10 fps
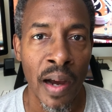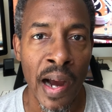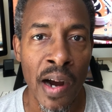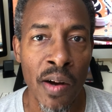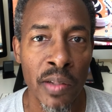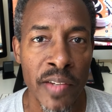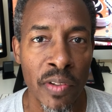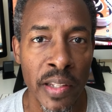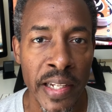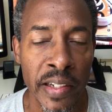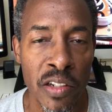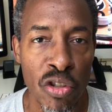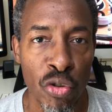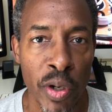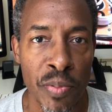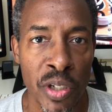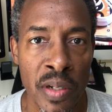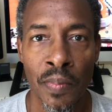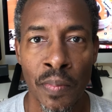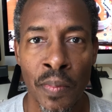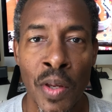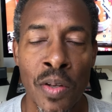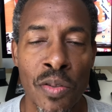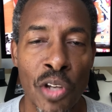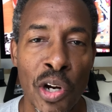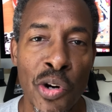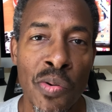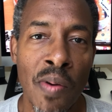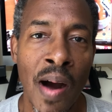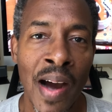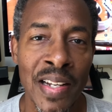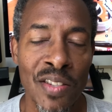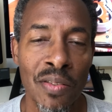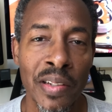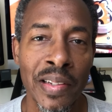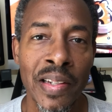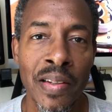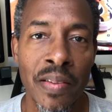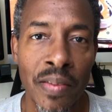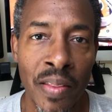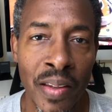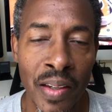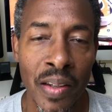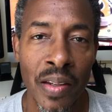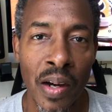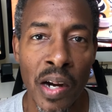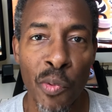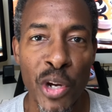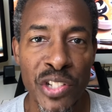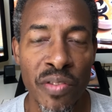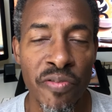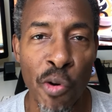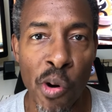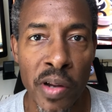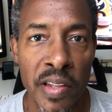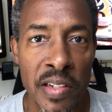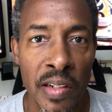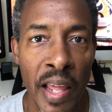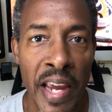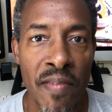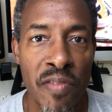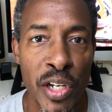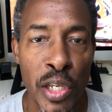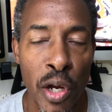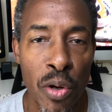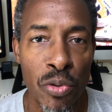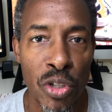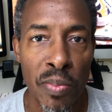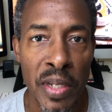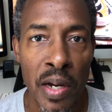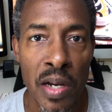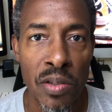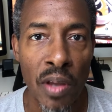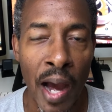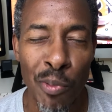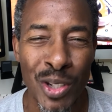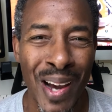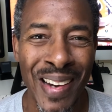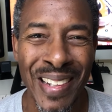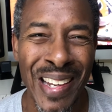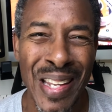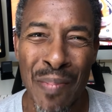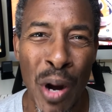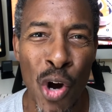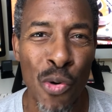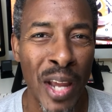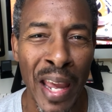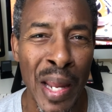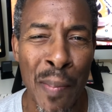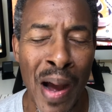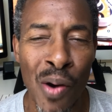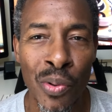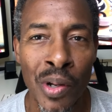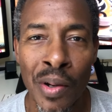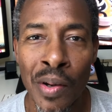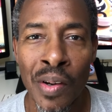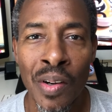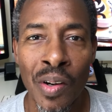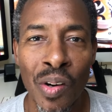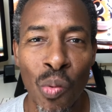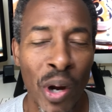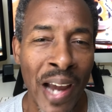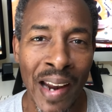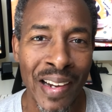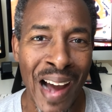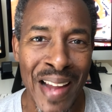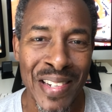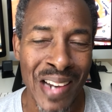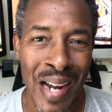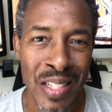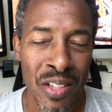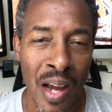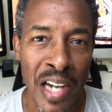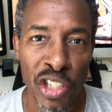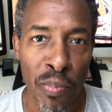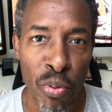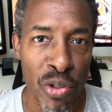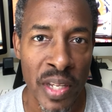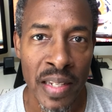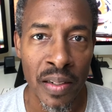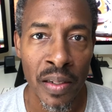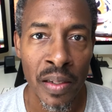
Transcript: I'll leave a link in the description. So honestly, the reason for the delay in videos is because I was kind of getting in my own head about what kind of content I should present.